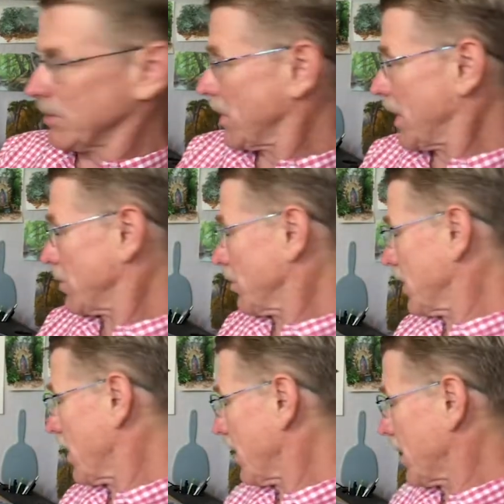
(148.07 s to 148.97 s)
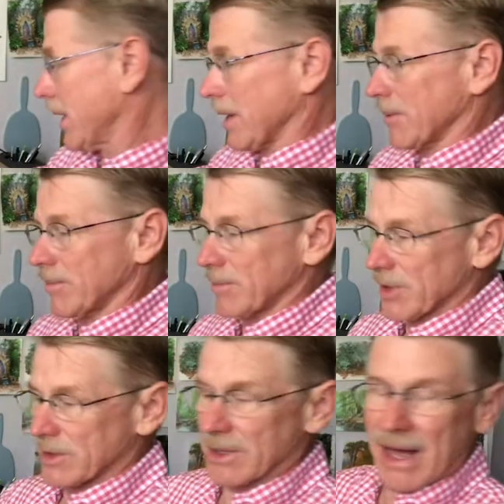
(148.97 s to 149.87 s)
So that's really all you need.
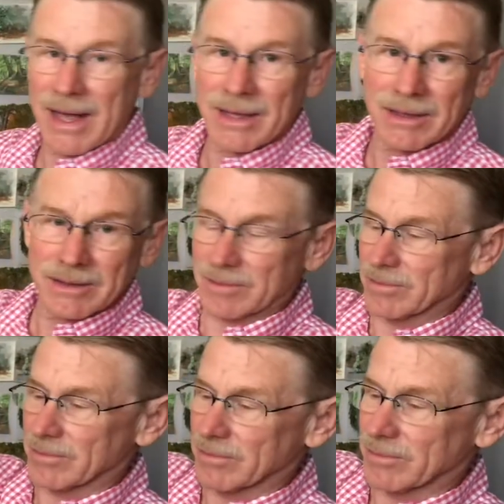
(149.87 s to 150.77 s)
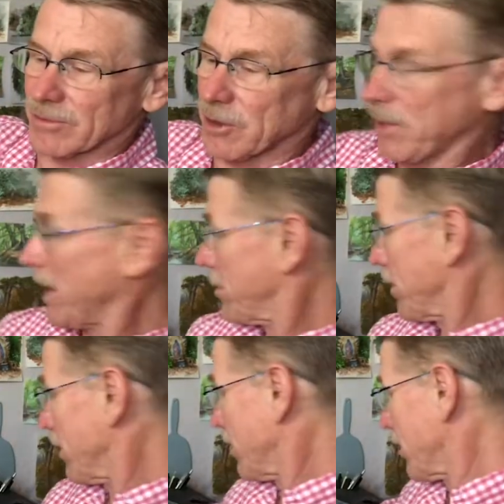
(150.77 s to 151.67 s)
Just that, your
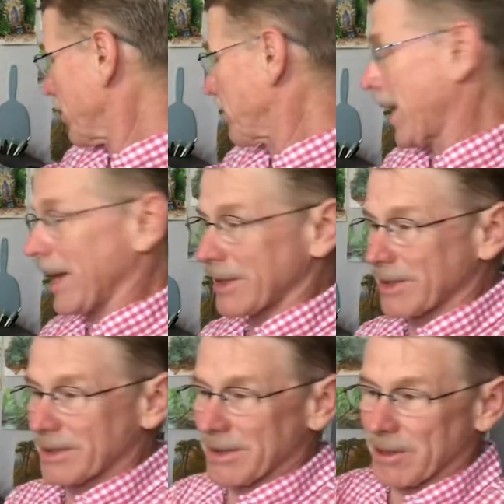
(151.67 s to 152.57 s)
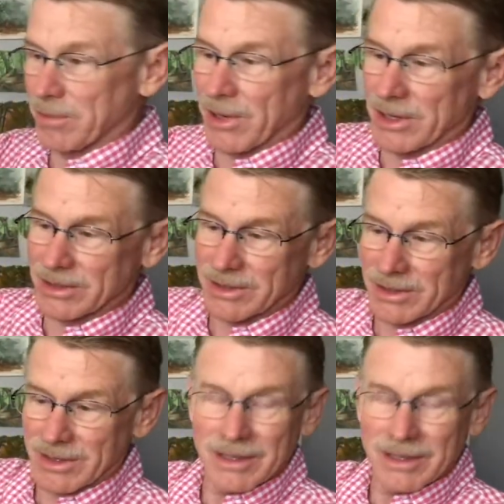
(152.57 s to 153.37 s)
paper, your paints, and a brush,